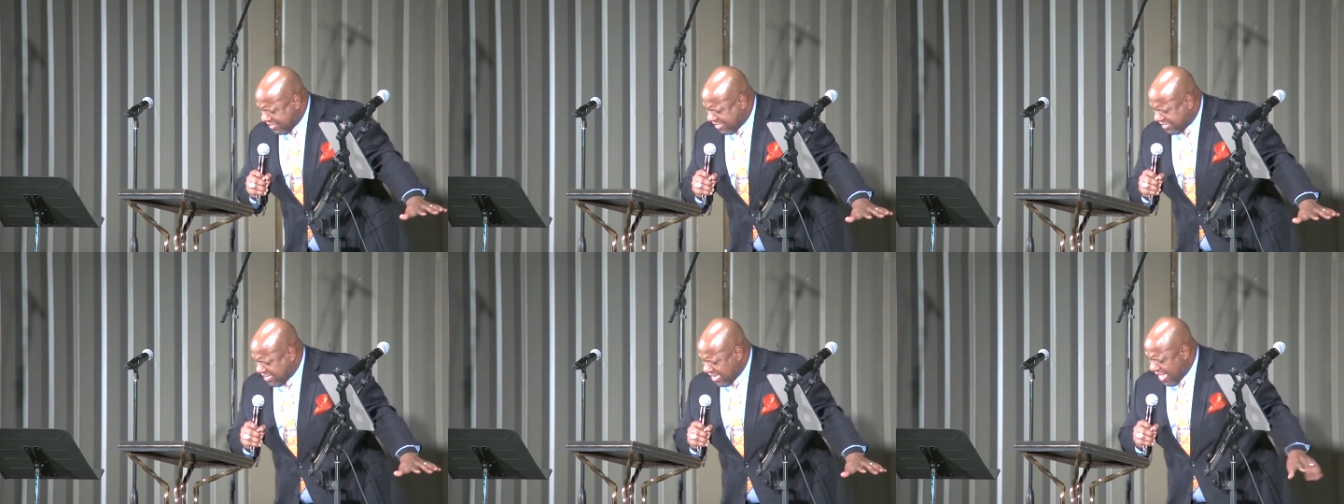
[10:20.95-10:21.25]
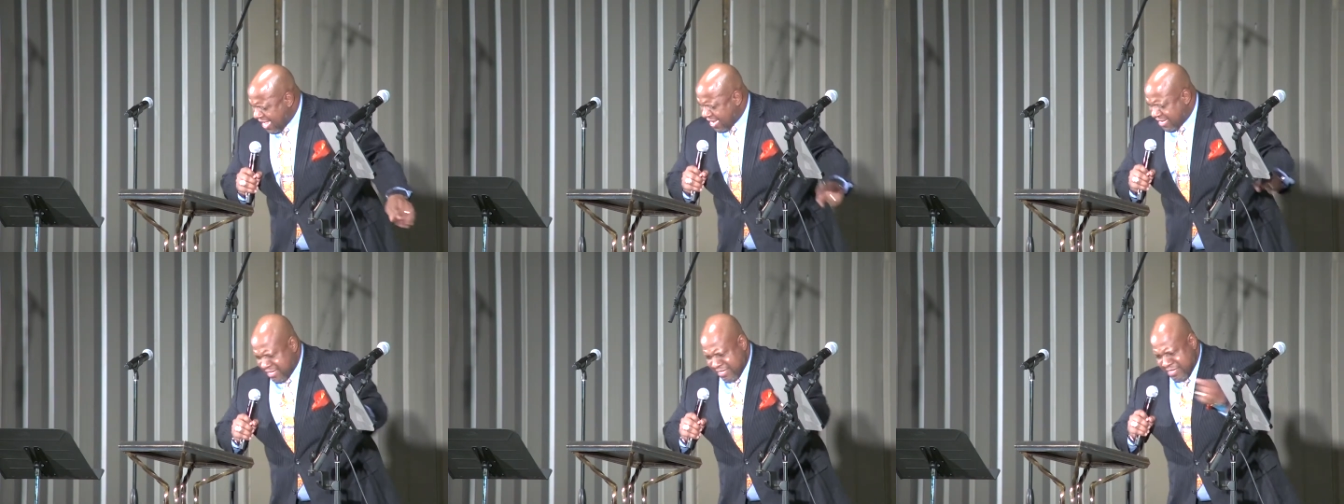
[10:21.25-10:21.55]
and
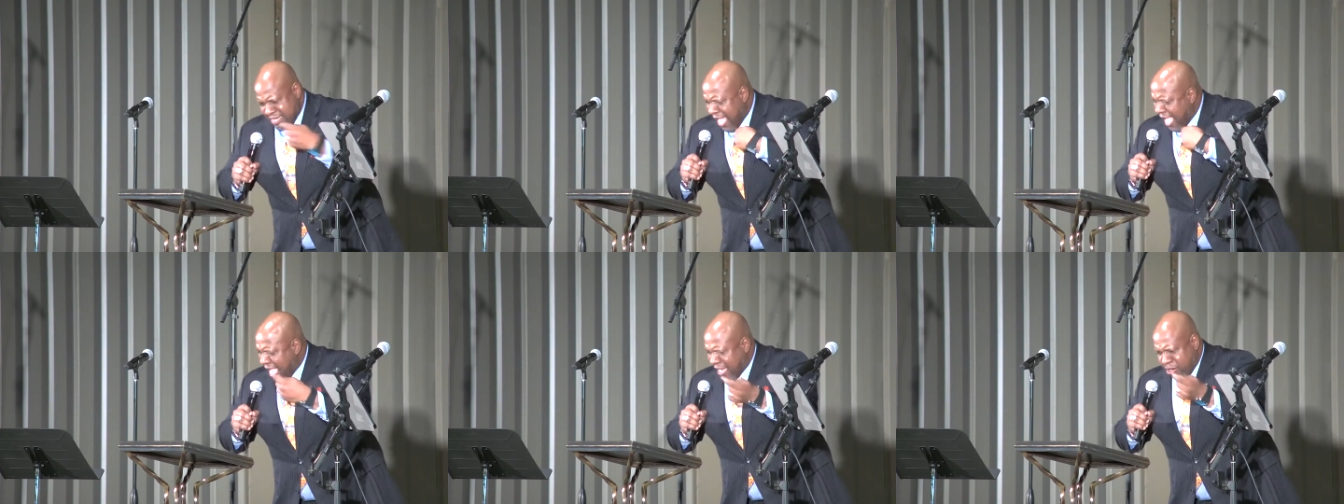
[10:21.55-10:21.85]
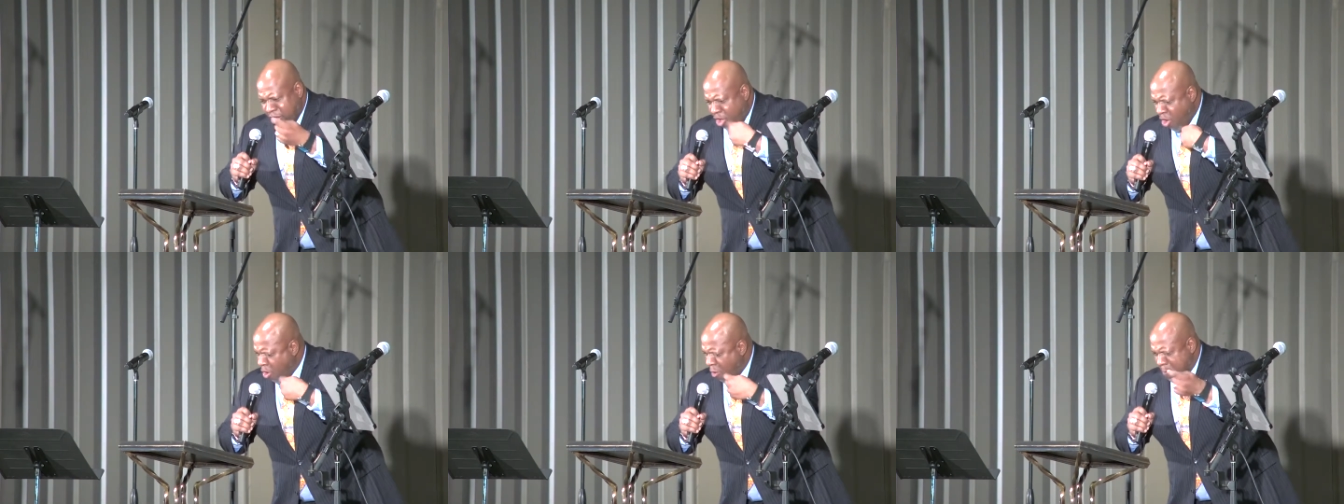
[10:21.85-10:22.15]
said,
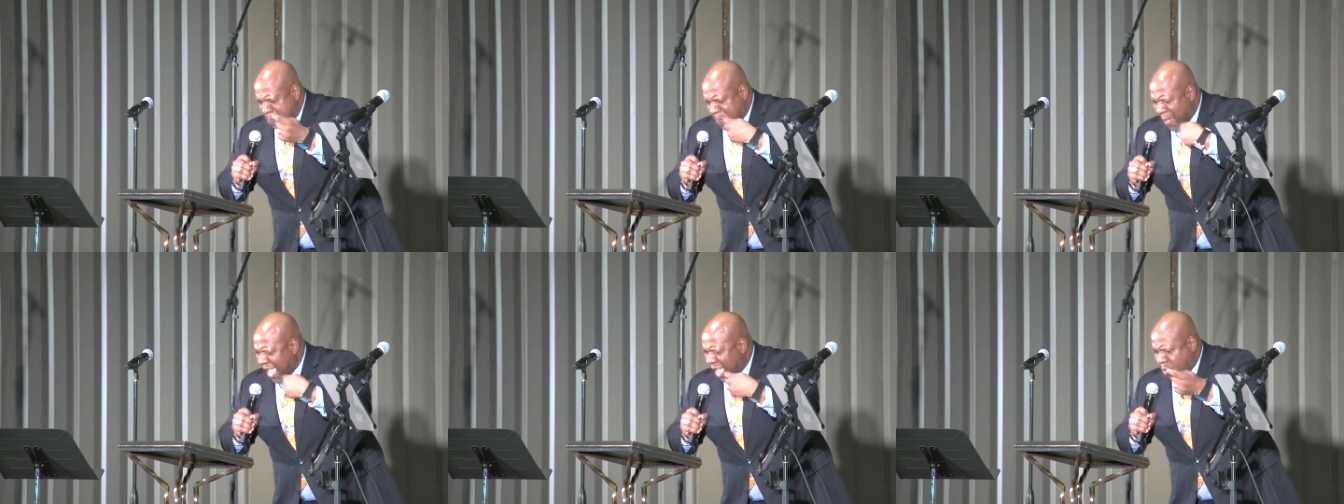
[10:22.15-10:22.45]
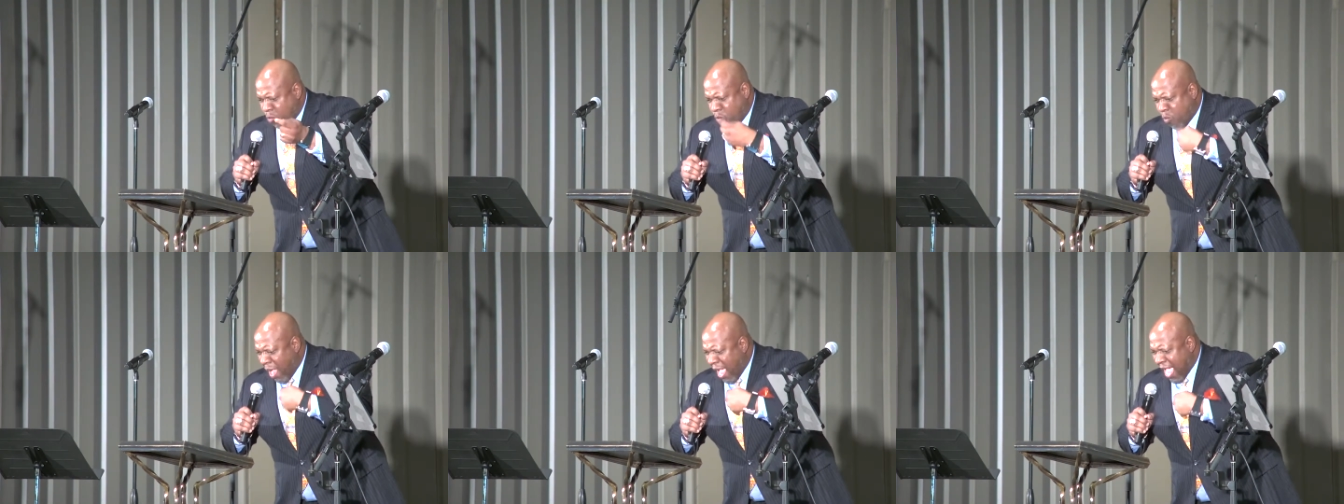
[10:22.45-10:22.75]
Not on
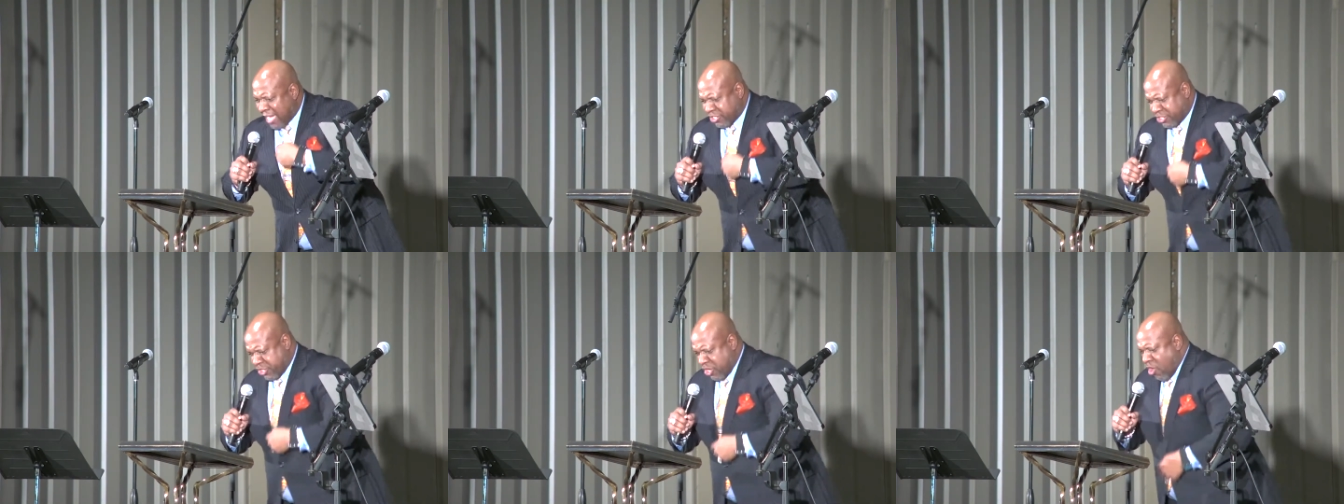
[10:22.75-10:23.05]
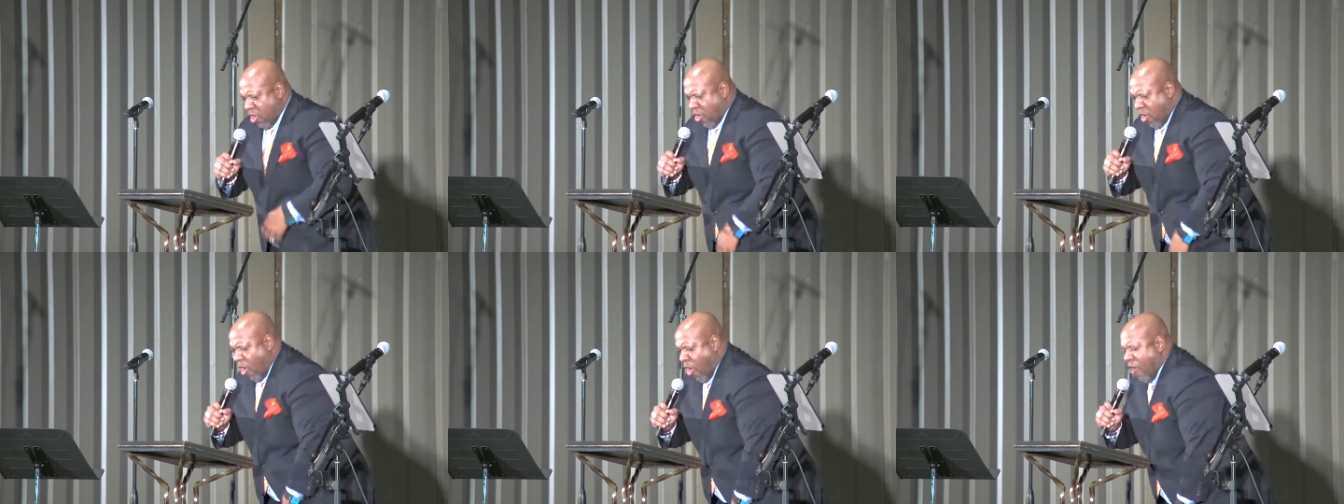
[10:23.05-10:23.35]
my
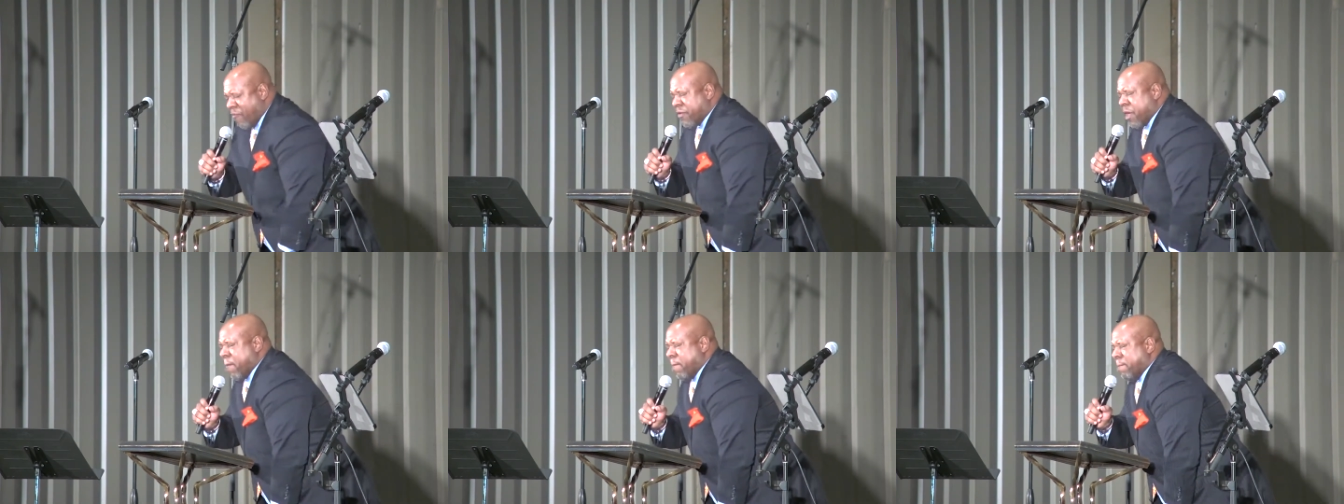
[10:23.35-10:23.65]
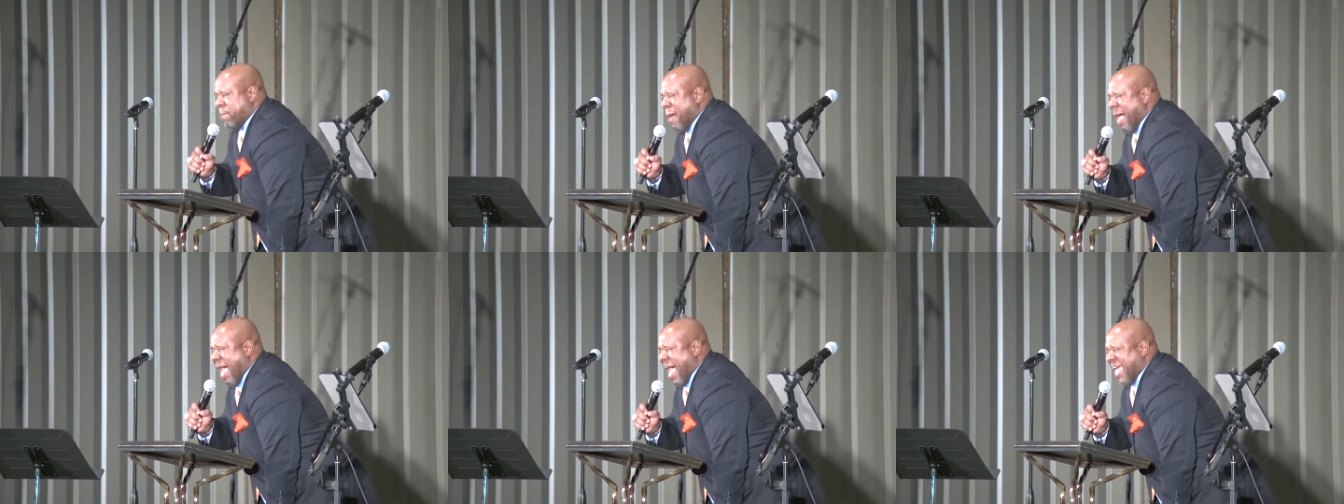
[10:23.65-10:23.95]
watch over
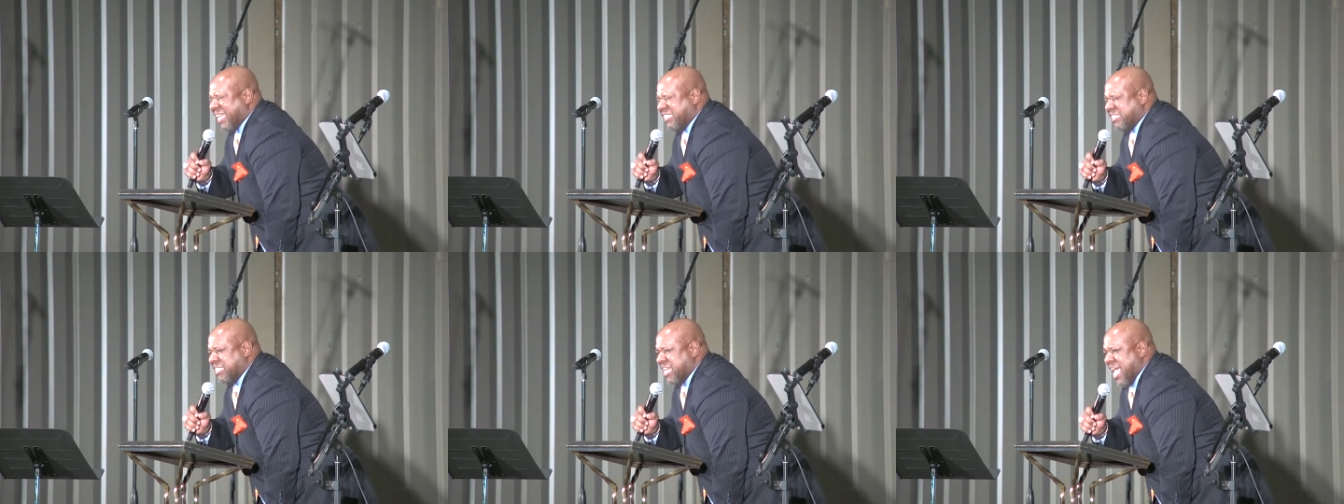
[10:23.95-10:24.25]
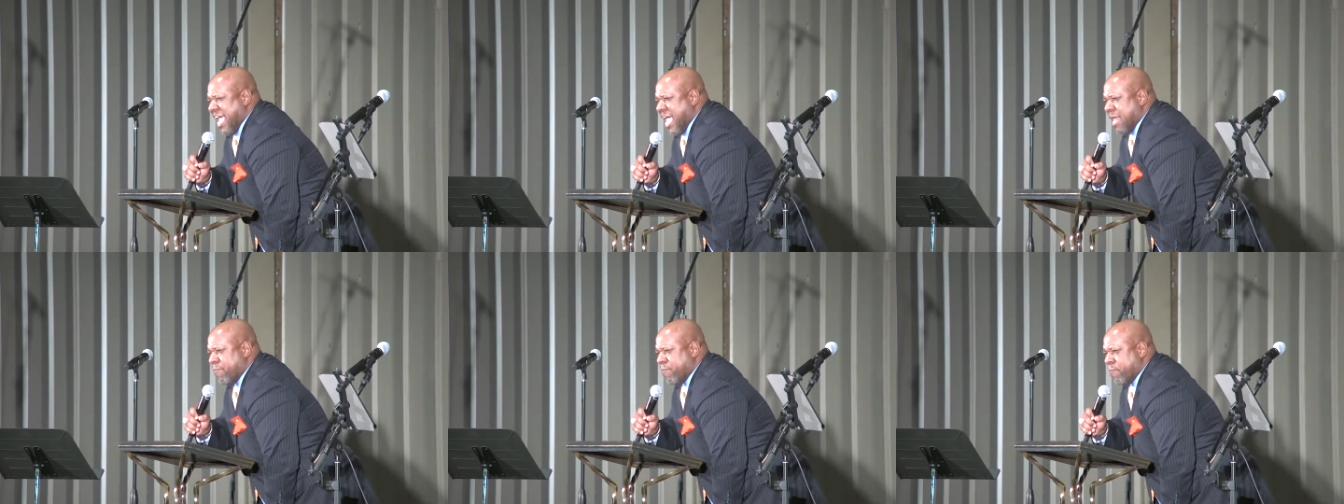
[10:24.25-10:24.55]
my
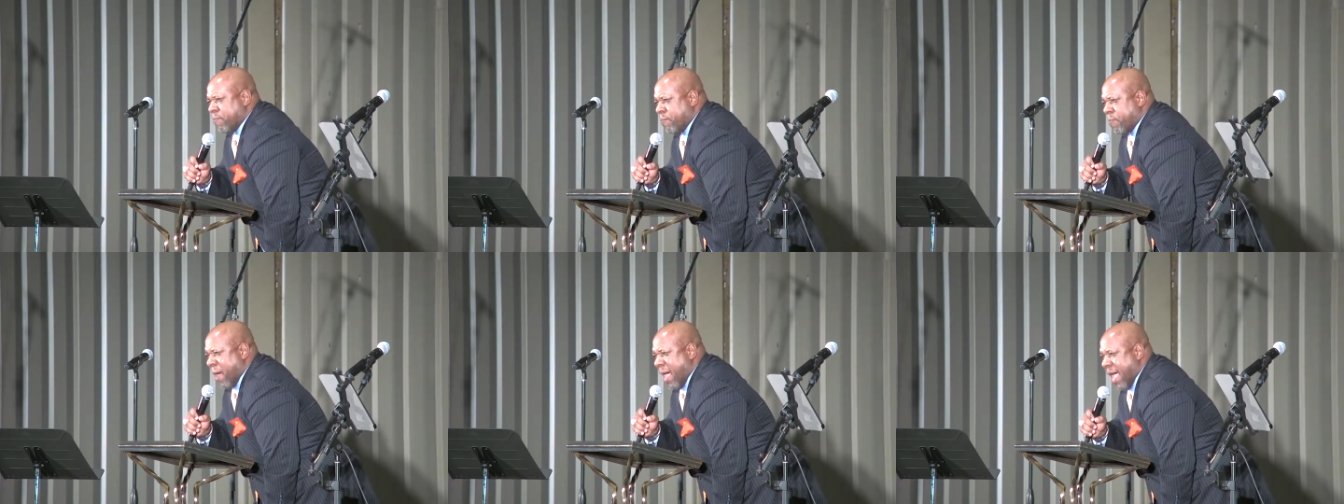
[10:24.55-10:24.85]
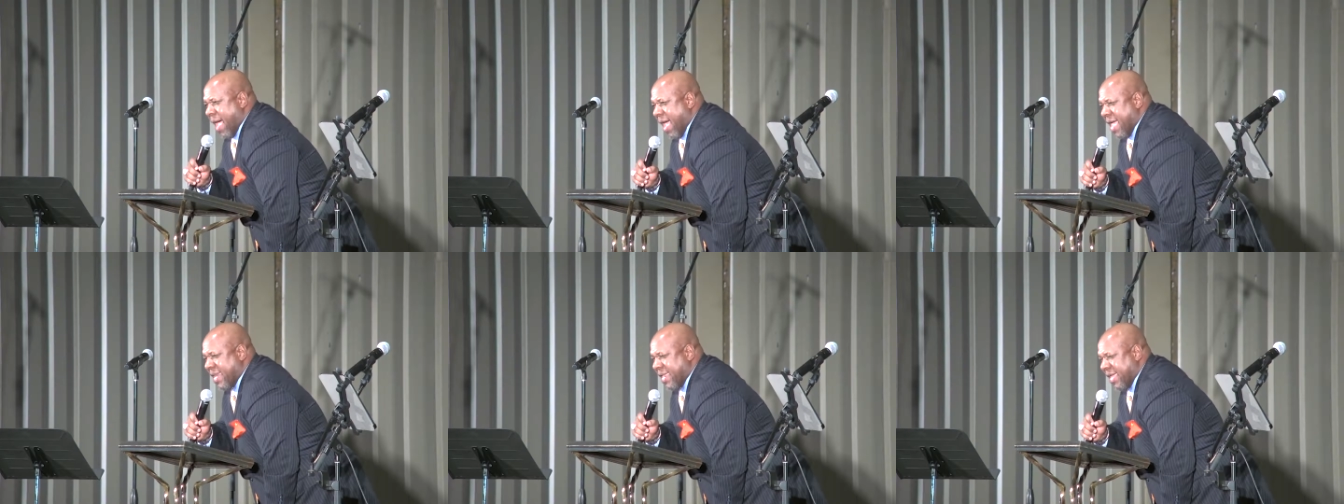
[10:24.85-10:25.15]
dead
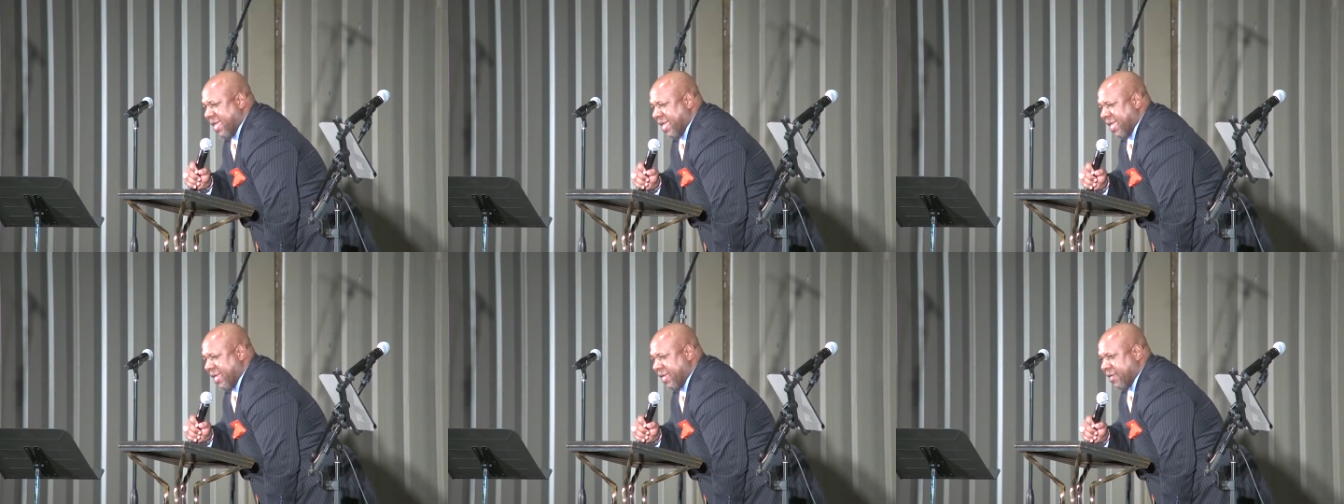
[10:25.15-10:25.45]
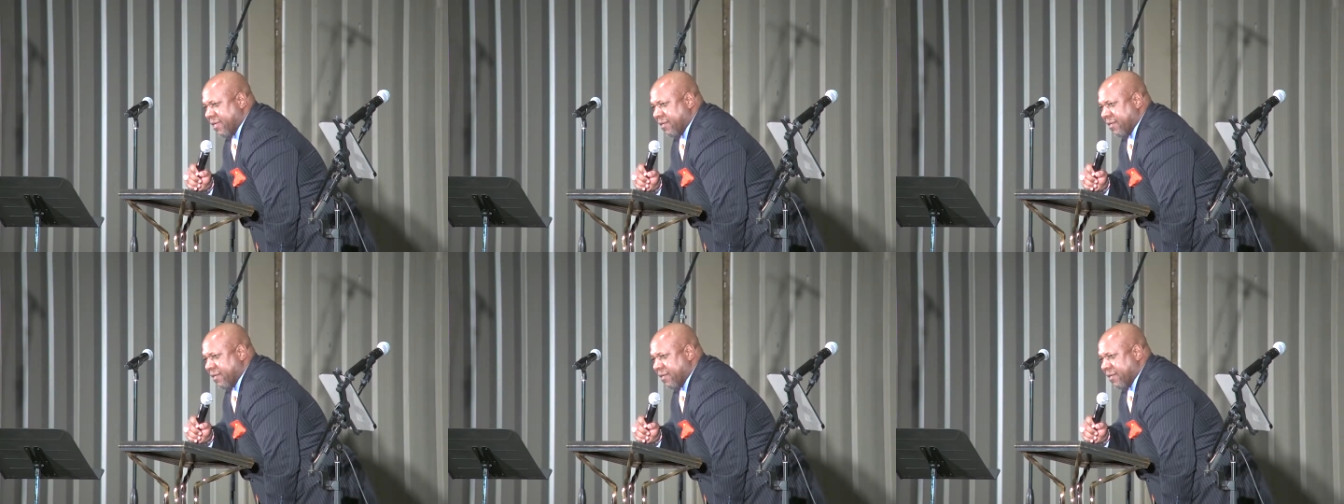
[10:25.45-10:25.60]
body.